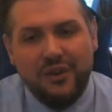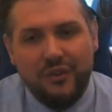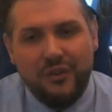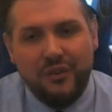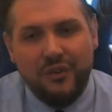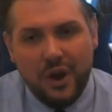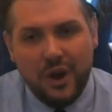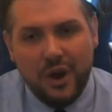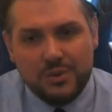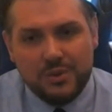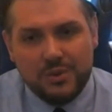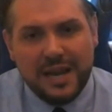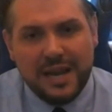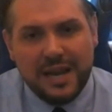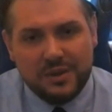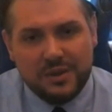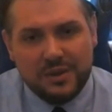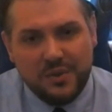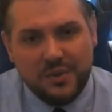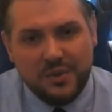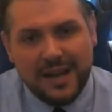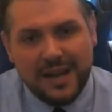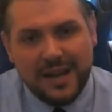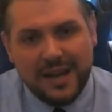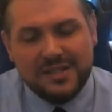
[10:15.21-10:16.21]
knows how
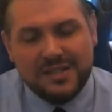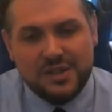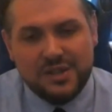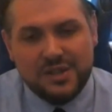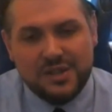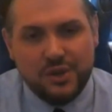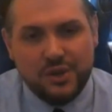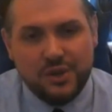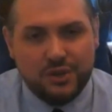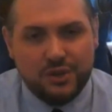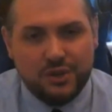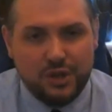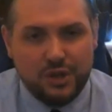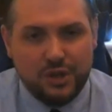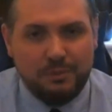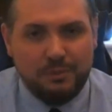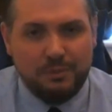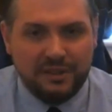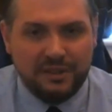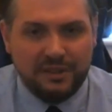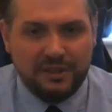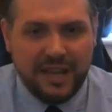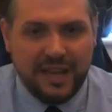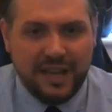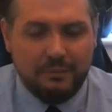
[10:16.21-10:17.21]
to access your
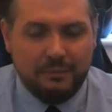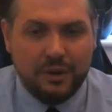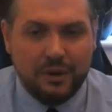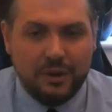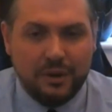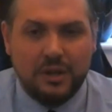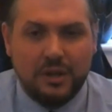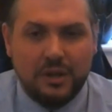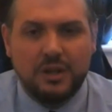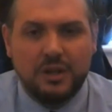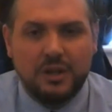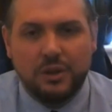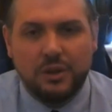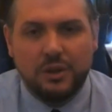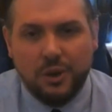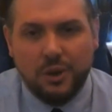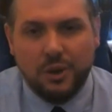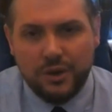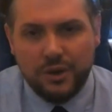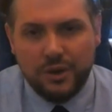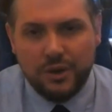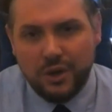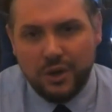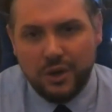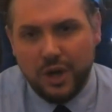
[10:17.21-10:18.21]
doorbell camera
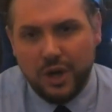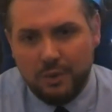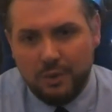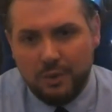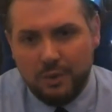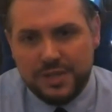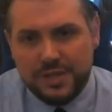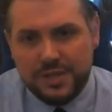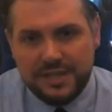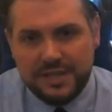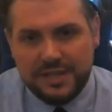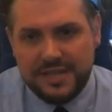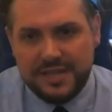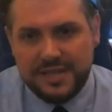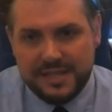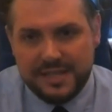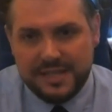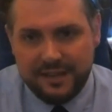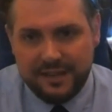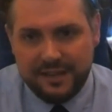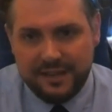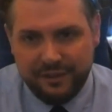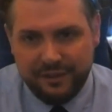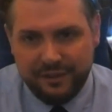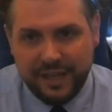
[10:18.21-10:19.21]
or your home
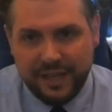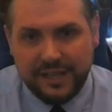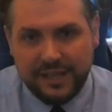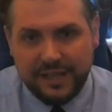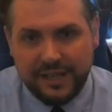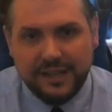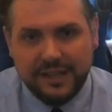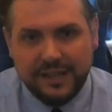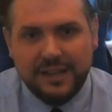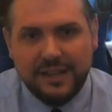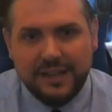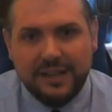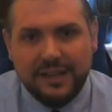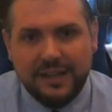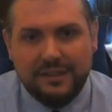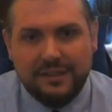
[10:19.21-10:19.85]
CCTV,